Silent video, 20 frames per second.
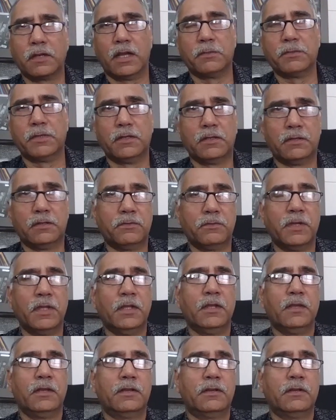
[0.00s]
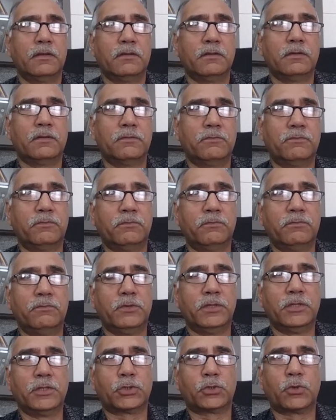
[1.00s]
I mean,
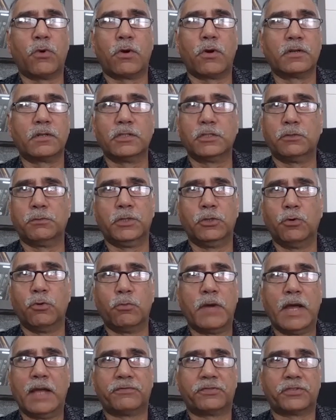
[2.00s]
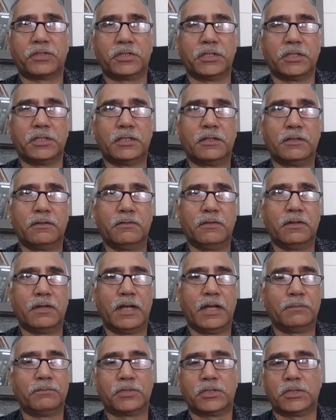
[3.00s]
with the squadrons with whom I have served,
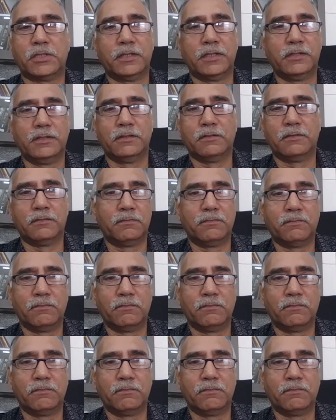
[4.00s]
I'm still